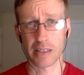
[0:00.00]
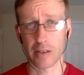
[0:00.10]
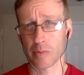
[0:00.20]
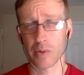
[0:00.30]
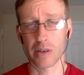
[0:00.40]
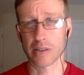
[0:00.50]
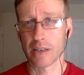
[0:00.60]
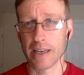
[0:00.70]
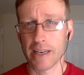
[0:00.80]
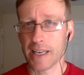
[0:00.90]
In other words,
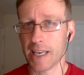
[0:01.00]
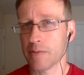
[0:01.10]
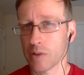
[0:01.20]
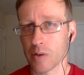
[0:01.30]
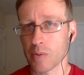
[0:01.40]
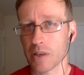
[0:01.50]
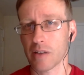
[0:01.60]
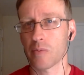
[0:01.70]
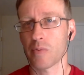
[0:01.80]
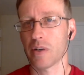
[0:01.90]
even though we're
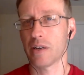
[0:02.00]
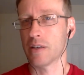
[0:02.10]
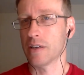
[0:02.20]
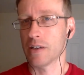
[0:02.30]
not the one